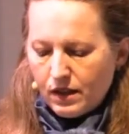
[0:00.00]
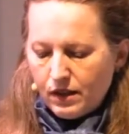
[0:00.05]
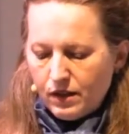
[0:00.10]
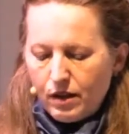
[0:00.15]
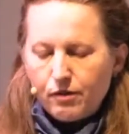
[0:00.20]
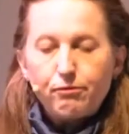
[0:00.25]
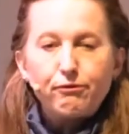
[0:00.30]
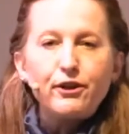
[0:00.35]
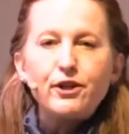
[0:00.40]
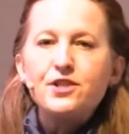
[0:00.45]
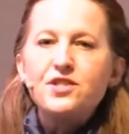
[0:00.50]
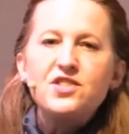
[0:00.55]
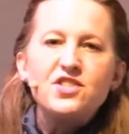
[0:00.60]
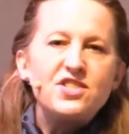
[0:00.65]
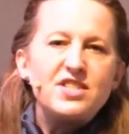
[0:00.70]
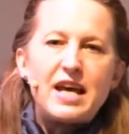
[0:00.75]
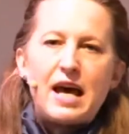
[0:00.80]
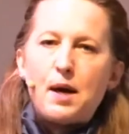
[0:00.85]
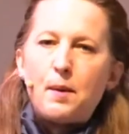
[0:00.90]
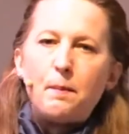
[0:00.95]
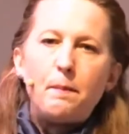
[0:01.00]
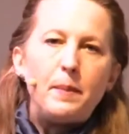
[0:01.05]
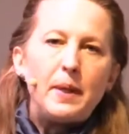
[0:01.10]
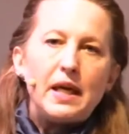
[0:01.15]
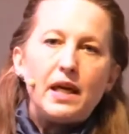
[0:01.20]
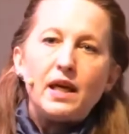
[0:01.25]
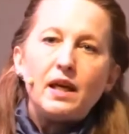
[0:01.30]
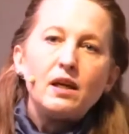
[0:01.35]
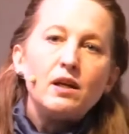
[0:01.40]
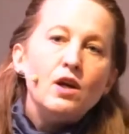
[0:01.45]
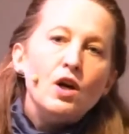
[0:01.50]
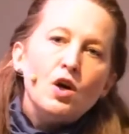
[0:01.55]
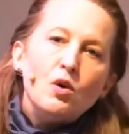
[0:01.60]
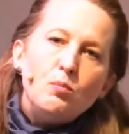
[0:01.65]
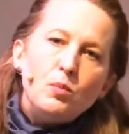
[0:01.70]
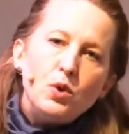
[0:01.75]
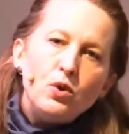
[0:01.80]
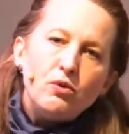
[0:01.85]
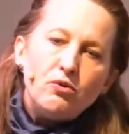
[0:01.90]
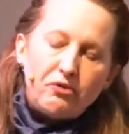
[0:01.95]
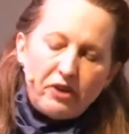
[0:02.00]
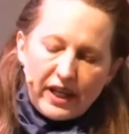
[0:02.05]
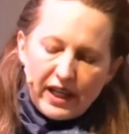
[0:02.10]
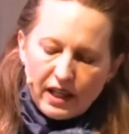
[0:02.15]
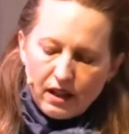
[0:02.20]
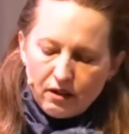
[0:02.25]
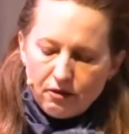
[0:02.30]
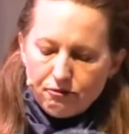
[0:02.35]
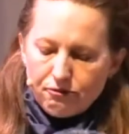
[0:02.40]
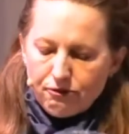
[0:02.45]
The first step being moving